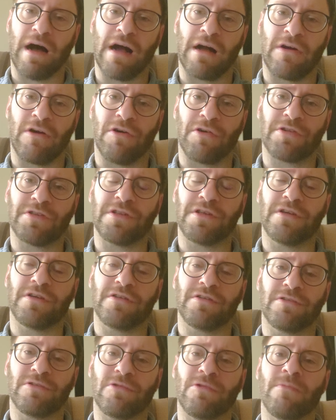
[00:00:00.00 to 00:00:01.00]

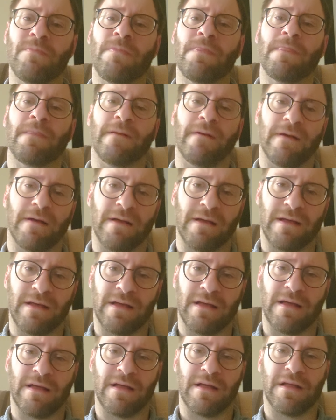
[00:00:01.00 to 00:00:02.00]
according to
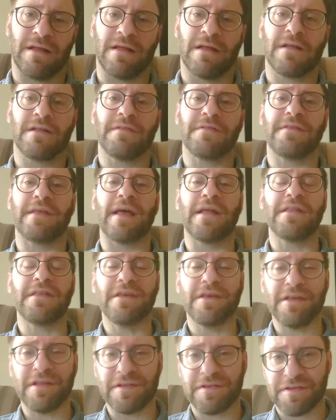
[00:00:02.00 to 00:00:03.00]
the
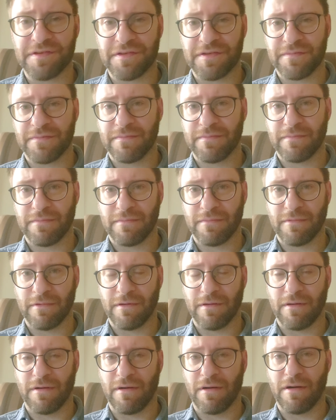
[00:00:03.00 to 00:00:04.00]
needs,
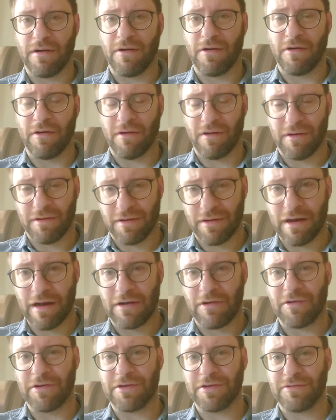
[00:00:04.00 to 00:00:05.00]
or
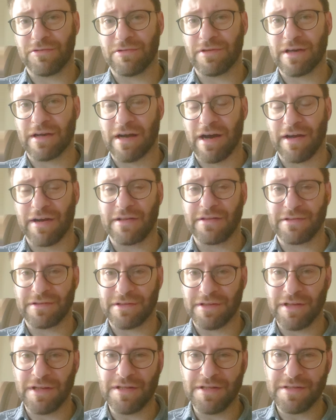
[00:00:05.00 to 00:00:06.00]
according to the current
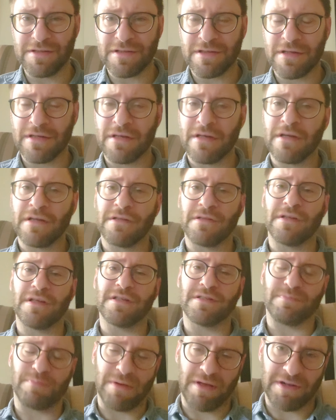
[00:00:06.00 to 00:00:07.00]
needs.
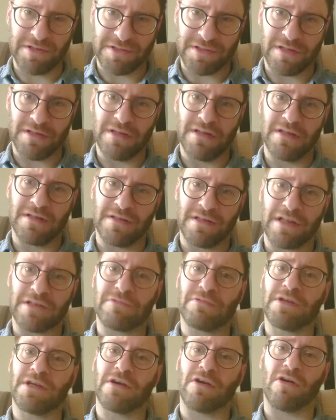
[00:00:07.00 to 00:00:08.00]
This person
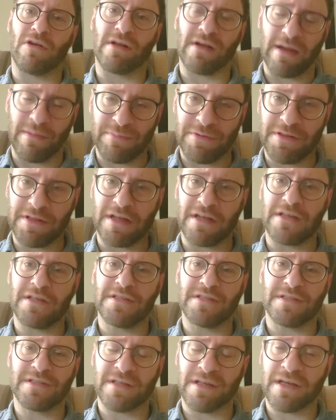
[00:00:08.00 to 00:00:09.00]
that we call
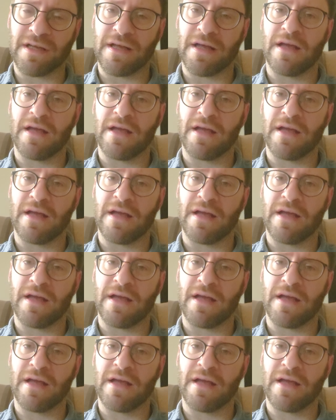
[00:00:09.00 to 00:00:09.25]
capitalist